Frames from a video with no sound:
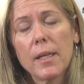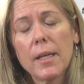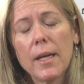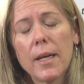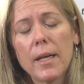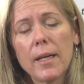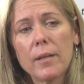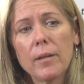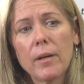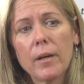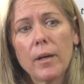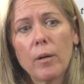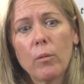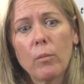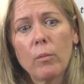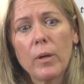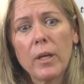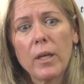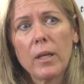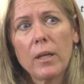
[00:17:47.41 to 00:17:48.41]
And
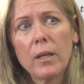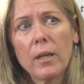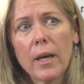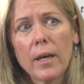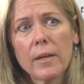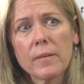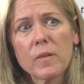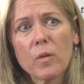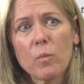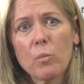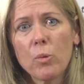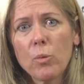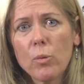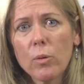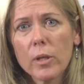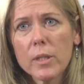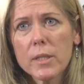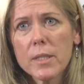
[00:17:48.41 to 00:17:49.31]
we, as the board,